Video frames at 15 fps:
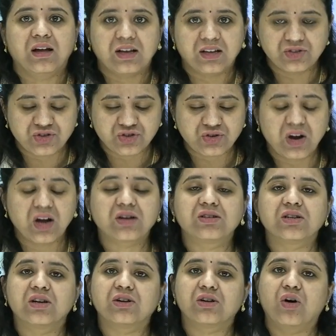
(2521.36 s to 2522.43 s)

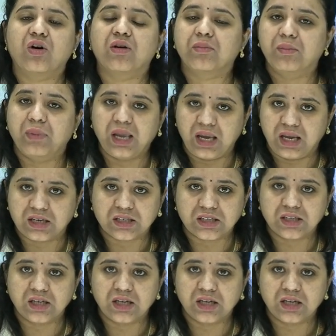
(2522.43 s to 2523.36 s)
constructed or made.